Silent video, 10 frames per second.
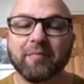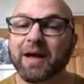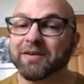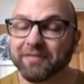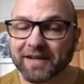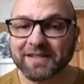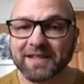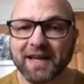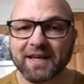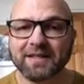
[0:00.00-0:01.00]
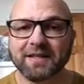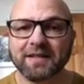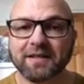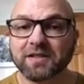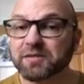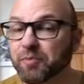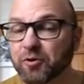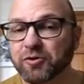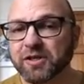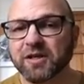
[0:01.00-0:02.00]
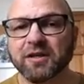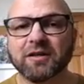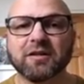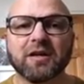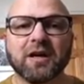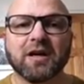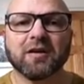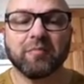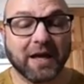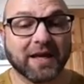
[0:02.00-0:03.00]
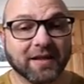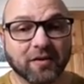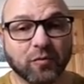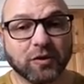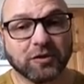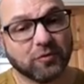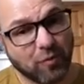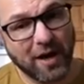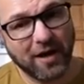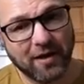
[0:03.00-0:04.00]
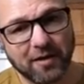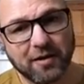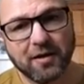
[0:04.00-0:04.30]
by investigating, exposing, and making the world aware